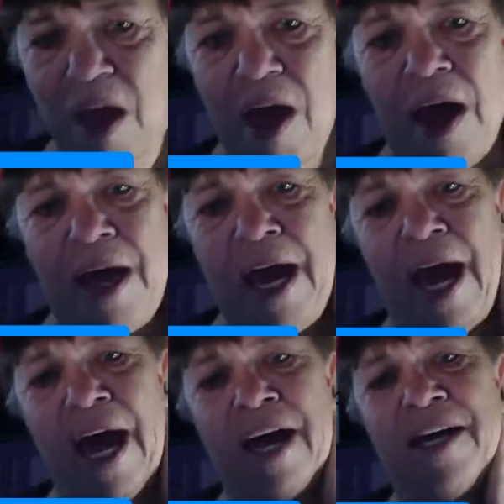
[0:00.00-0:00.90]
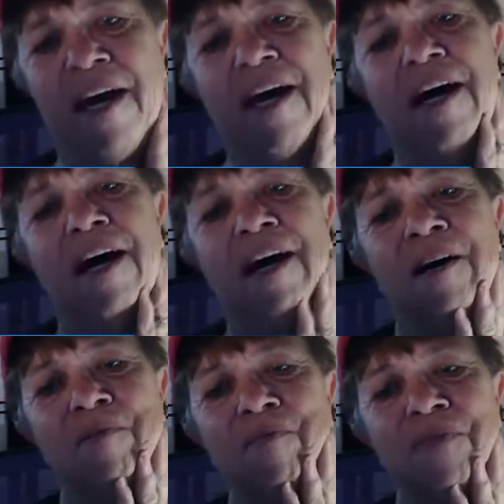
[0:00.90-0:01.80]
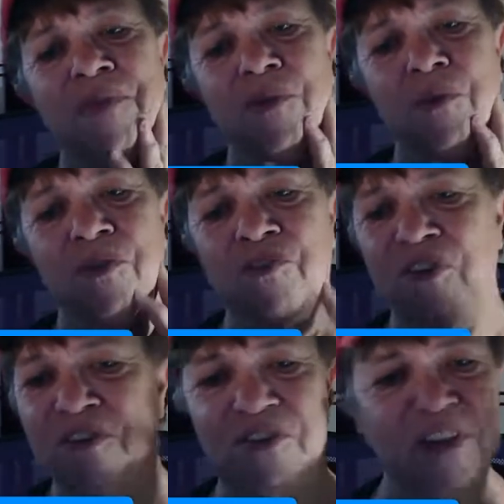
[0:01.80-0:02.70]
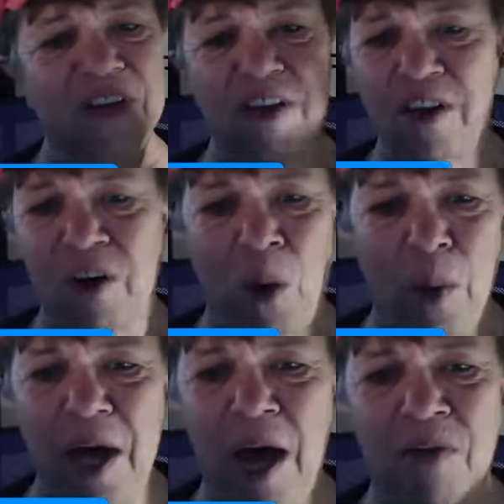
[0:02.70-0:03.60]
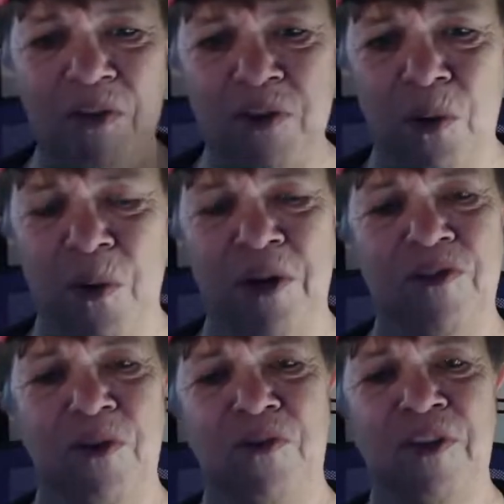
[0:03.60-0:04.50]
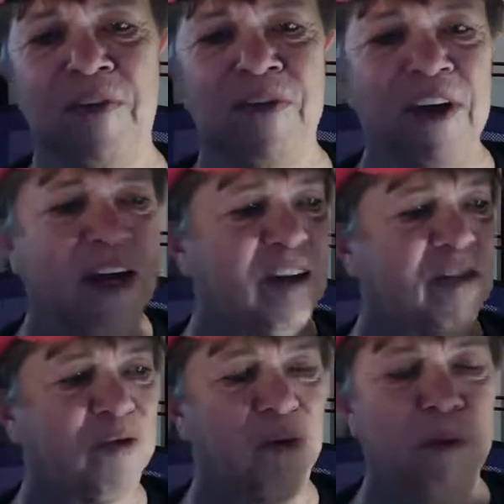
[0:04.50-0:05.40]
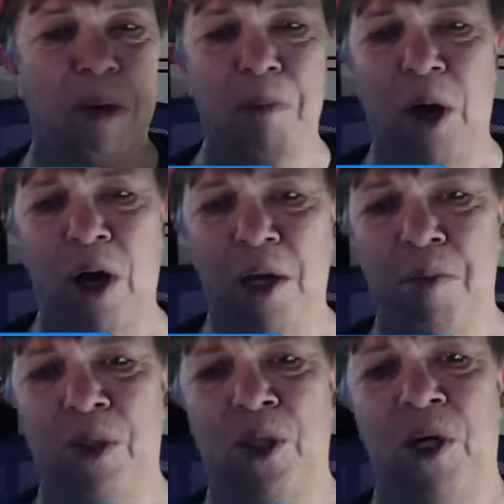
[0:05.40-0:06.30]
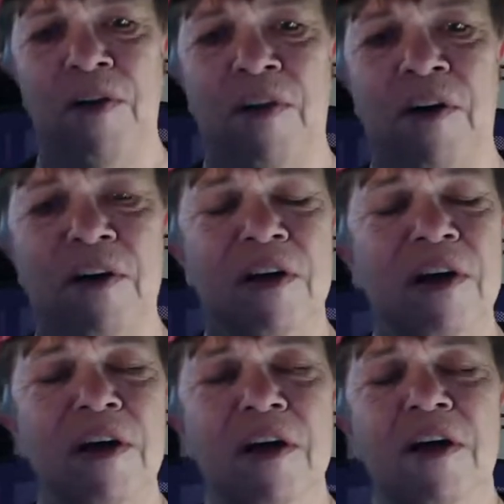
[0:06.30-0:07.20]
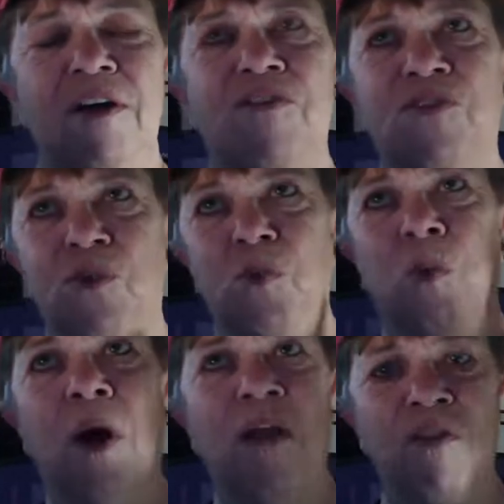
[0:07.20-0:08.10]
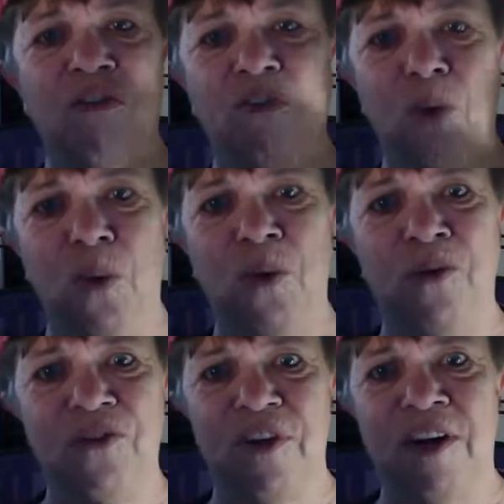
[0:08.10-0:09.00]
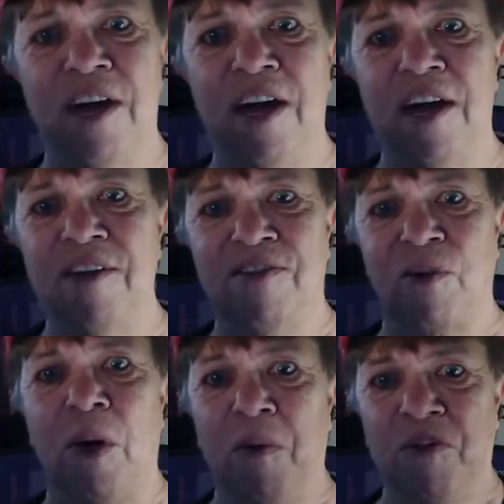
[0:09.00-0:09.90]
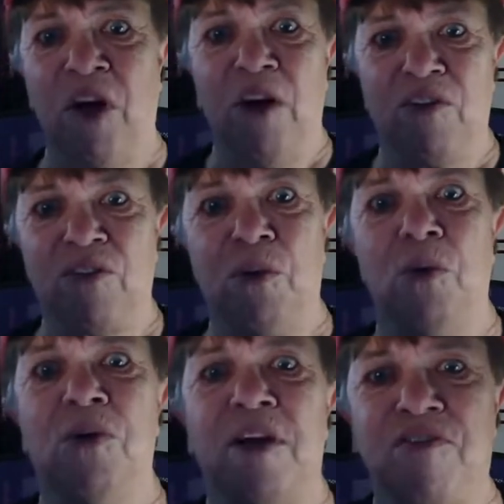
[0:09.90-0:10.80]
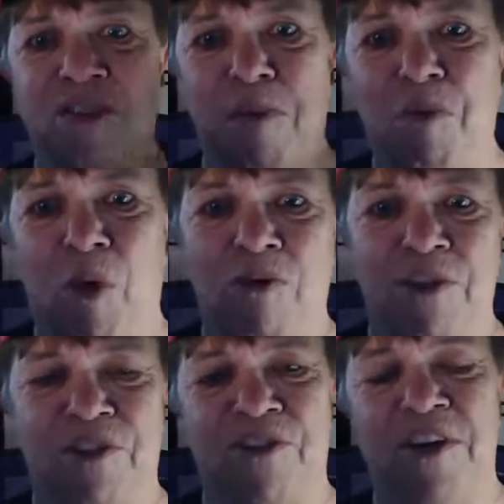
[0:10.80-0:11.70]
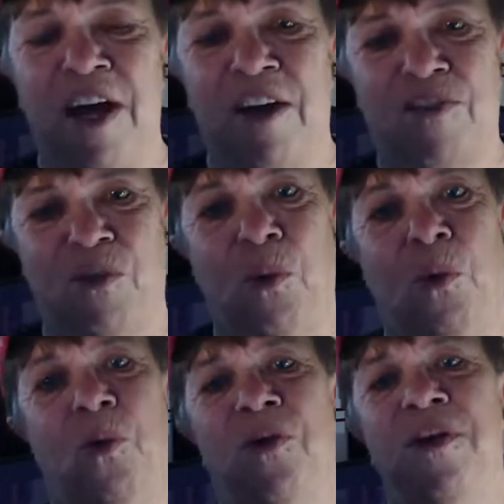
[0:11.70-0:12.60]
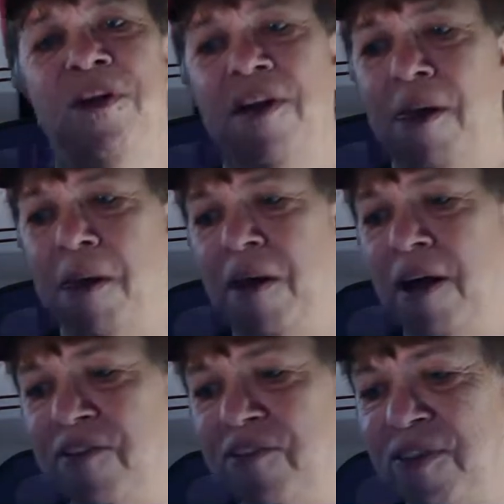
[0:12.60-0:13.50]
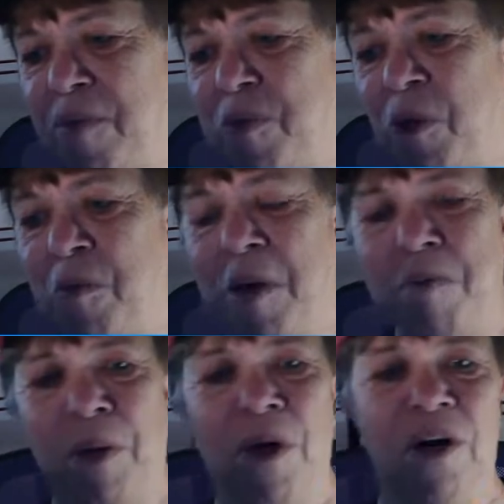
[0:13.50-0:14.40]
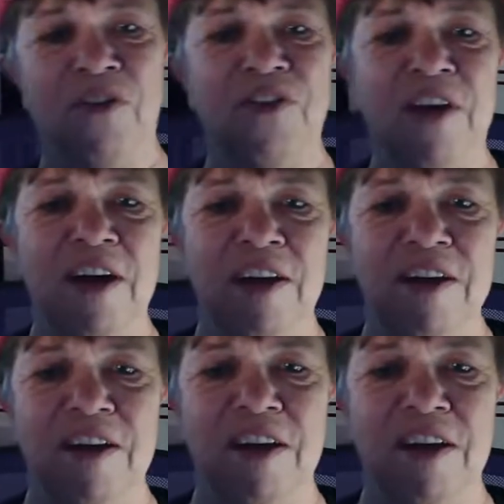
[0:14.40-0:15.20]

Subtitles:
had was just going out the door to do something, and I threw my pocketbook on one of the stools, and so I was on a stool, and I stepped over to the next stool, and I stepped on my purse, and